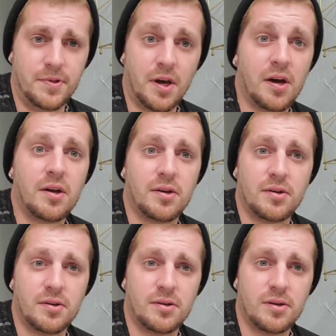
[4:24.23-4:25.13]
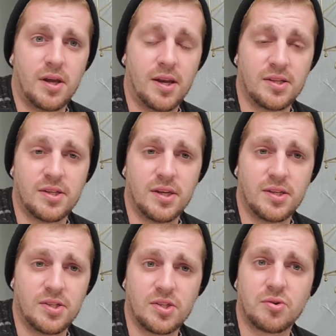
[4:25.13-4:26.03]
done. And it's
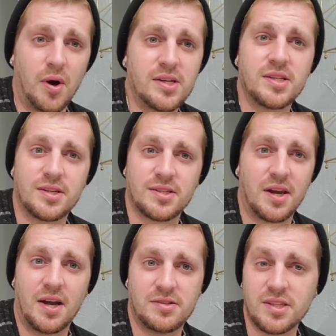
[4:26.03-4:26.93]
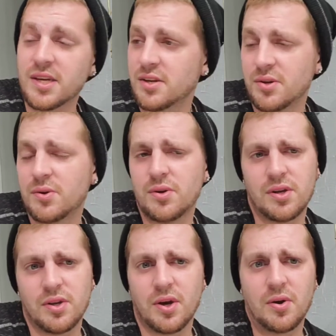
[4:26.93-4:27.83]
just crazy because I seen dude,
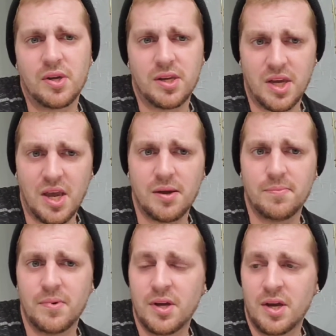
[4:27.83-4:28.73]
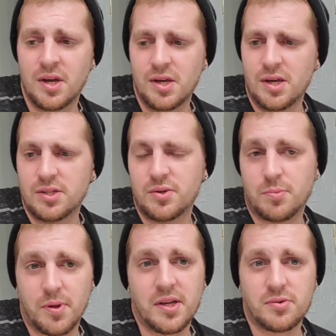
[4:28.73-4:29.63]
and, you know, he came to a
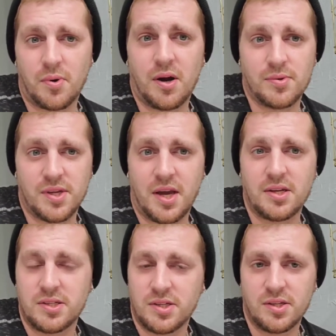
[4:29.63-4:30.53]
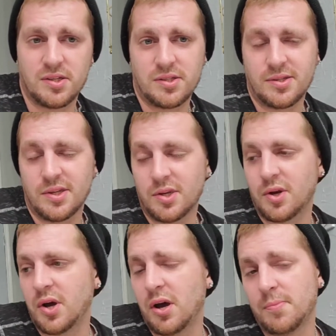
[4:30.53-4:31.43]
place where I was at to, you
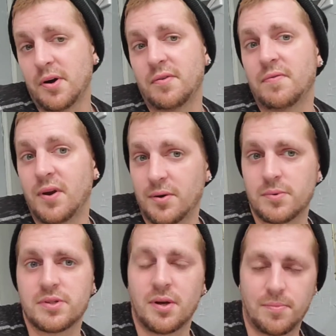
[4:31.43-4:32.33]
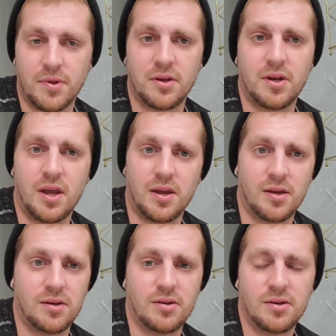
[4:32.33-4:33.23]
know, help out a friend with something,
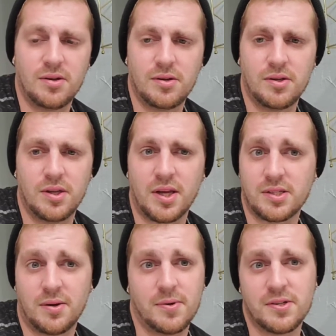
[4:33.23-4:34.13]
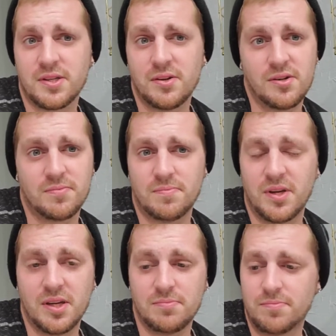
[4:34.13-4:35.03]
and the next time I just hear
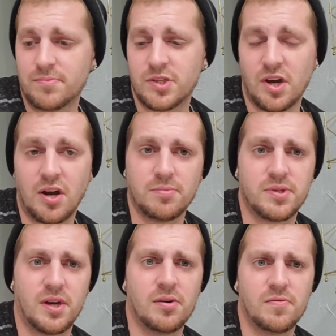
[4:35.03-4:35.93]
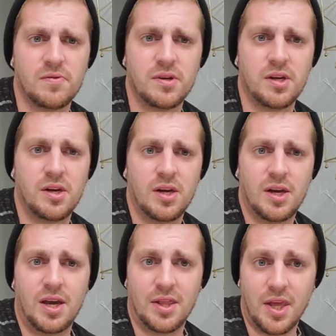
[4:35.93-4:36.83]
he shot himself
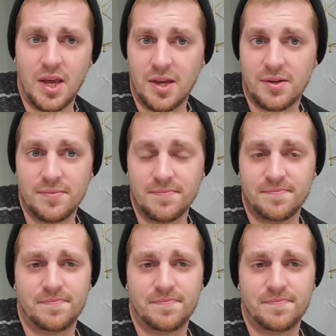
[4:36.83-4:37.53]
in the head.